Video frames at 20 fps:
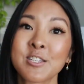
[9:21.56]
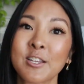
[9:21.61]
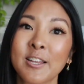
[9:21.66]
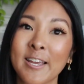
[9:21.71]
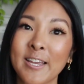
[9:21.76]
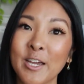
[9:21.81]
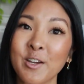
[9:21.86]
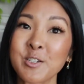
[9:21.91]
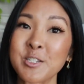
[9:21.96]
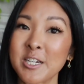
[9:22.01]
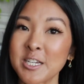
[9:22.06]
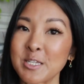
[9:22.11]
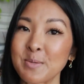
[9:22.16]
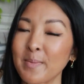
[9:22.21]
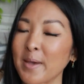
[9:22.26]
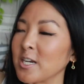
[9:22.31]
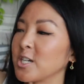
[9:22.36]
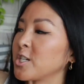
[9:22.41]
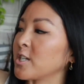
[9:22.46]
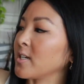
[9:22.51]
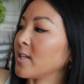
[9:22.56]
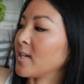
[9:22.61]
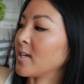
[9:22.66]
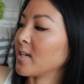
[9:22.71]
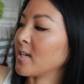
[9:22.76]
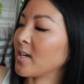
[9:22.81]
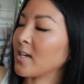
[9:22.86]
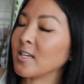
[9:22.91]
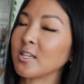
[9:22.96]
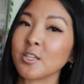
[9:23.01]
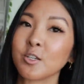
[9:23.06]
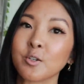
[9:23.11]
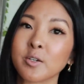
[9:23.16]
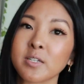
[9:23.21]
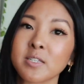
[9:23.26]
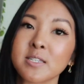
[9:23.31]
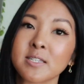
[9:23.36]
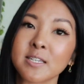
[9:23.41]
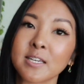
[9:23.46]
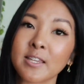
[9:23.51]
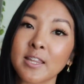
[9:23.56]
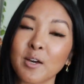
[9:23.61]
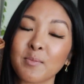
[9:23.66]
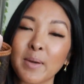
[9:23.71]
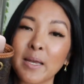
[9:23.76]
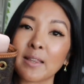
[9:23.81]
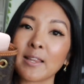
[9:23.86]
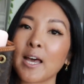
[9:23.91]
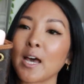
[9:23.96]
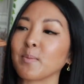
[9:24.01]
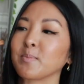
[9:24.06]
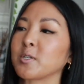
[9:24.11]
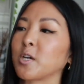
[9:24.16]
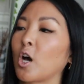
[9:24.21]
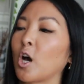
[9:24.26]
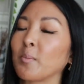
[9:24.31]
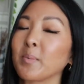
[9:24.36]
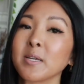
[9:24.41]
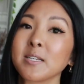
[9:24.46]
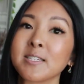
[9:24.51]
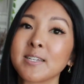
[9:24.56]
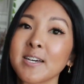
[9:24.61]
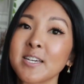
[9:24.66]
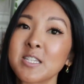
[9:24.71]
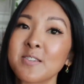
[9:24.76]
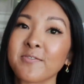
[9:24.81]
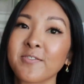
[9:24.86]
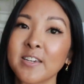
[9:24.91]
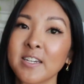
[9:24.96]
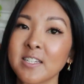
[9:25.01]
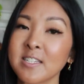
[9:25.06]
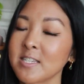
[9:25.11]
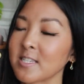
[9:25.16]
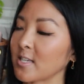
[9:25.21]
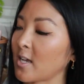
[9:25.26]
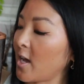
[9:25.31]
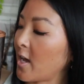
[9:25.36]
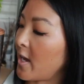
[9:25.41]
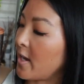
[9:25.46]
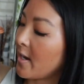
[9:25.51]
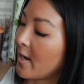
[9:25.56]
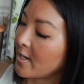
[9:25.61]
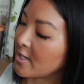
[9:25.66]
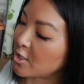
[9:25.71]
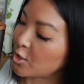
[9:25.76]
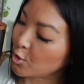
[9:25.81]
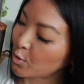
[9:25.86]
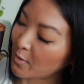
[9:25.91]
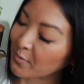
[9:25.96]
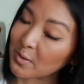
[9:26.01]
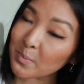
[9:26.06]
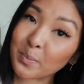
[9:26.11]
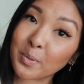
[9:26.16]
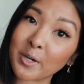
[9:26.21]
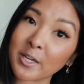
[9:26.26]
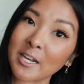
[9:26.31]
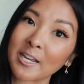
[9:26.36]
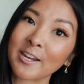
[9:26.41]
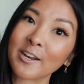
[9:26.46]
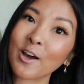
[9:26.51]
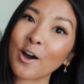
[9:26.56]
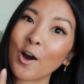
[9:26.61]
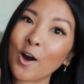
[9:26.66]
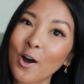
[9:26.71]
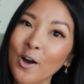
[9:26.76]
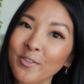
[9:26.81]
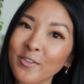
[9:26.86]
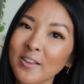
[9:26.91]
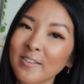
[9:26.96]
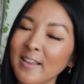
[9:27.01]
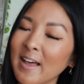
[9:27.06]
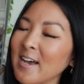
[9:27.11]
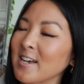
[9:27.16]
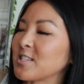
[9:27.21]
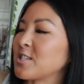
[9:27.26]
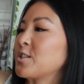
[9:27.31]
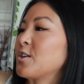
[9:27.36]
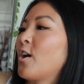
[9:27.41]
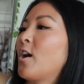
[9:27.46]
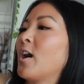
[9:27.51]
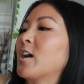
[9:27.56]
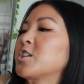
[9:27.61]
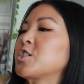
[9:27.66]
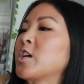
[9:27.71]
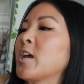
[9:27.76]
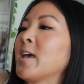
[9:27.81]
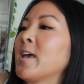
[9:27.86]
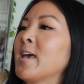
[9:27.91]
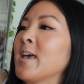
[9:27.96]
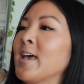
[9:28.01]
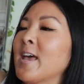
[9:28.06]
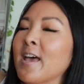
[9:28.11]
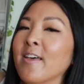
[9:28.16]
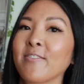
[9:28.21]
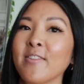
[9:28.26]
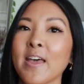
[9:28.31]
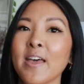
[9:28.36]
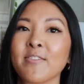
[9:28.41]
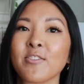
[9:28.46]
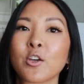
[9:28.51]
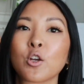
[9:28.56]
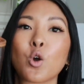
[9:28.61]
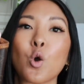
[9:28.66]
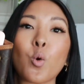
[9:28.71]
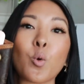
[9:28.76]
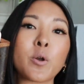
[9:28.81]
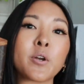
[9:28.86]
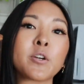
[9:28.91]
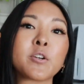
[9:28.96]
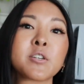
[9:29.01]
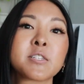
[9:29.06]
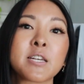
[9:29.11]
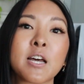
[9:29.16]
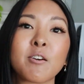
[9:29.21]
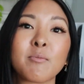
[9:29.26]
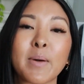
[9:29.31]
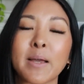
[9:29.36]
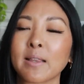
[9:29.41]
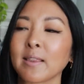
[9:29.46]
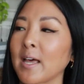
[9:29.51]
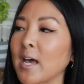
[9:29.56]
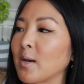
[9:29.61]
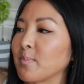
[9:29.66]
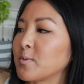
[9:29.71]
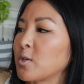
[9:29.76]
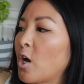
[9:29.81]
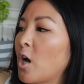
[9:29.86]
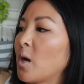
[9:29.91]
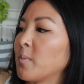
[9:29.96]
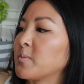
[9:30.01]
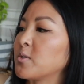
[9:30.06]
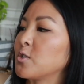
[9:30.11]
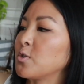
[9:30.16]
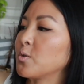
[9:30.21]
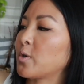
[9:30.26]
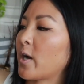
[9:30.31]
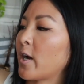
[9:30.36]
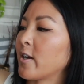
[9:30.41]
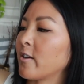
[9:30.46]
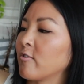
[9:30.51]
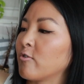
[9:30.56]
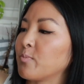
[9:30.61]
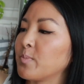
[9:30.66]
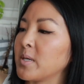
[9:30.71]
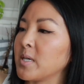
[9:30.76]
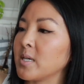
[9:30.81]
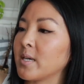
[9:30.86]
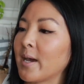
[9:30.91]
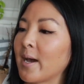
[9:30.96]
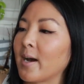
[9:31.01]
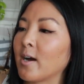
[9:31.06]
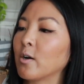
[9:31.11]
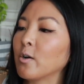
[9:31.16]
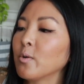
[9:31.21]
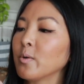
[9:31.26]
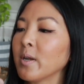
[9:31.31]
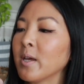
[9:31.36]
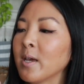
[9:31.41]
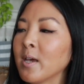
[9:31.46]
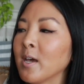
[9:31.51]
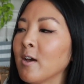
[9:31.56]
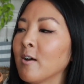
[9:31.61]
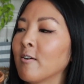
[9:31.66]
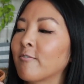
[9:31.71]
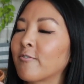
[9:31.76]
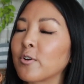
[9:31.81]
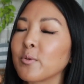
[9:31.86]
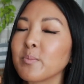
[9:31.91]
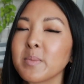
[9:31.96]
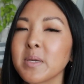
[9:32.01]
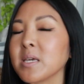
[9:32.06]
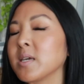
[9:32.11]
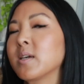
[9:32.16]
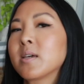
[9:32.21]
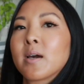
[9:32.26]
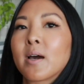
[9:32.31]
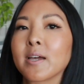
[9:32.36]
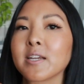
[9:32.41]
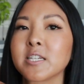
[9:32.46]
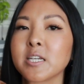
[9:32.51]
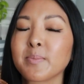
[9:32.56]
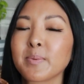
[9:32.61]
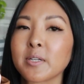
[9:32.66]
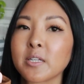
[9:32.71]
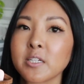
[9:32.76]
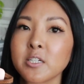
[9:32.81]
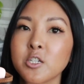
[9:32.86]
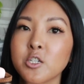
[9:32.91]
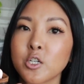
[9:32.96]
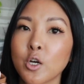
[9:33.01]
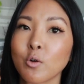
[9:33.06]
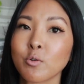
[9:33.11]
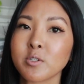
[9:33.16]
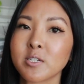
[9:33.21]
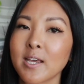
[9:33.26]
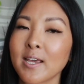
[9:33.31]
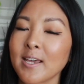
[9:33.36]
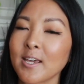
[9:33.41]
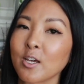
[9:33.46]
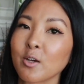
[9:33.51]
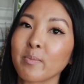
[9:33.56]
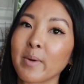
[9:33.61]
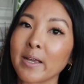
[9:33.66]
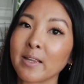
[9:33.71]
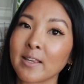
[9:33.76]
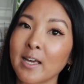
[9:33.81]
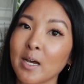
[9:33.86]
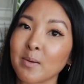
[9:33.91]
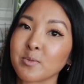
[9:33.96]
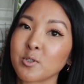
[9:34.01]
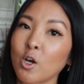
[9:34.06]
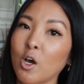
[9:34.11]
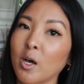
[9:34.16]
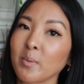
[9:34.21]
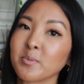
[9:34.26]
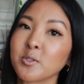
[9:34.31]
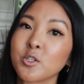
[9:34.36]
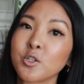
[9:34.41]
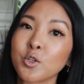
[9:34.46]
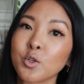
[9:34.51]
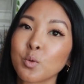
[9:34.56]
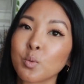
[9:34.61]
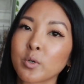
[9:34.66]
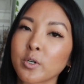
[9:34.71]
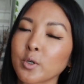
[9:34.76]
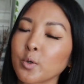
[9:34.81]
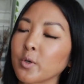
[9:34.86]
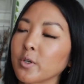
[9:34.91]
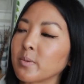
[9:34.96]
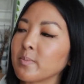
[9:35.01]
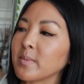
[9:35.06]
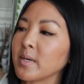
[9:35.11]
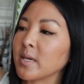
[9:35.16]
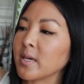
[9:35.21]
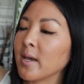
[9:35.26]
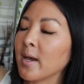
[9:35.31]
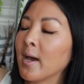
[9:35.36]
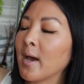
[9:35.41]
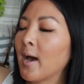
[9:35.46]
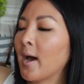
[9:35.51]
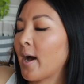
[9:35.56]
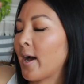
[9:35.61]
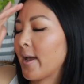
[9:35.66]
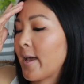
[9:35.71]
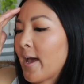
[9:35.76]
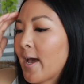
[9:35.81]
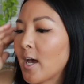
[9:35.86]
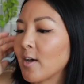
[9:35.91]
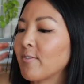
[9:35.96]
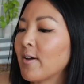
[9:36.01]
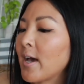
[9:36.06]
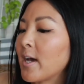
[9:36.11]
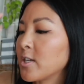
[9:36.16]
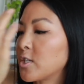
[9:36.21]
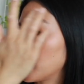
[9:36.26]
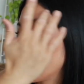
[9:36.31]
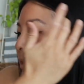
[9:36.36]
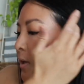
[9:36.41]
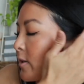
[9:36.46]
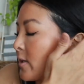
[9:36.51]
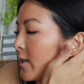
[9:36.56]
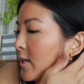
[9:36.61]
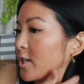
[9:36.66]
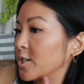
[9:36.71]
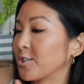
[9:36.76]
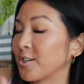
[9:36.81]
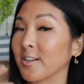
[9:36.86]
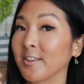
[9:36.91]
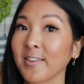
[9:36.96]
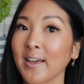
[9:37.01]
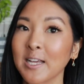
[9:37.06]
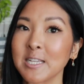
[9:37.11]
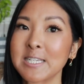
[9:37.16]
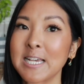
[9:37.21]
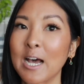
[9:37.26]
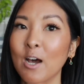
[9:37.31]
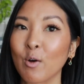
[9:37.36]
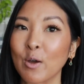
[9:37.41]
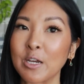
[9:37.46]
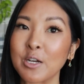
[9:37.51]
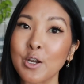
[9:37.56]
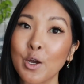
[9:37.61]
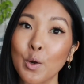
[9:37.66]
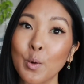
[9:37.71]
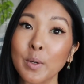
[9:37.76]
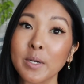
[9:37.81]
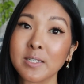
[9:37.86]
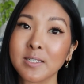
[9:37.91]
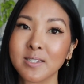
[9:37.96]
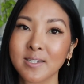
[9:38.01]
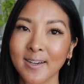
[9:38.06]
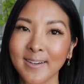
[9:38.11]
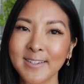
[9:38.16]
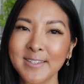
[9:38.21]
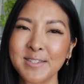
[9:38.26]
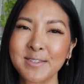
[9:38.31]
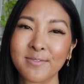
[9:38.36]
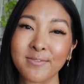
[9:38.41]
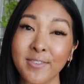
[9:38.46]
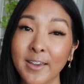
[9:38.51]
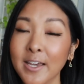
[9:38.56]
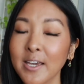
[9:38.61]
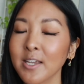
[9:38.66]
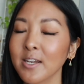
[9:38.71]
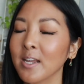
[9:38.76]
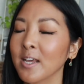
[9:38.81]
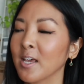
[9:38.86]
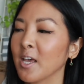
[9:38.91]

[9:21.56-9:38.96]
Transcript: So like I was just mentioning, you can see that my laptop does fit inside. I do have to put it on the last notch, and then the corners of my laptop do kind of peek out. For me, I typically don't take my laptop to work with me. I have had to on occasion, and that's how I know it does fit.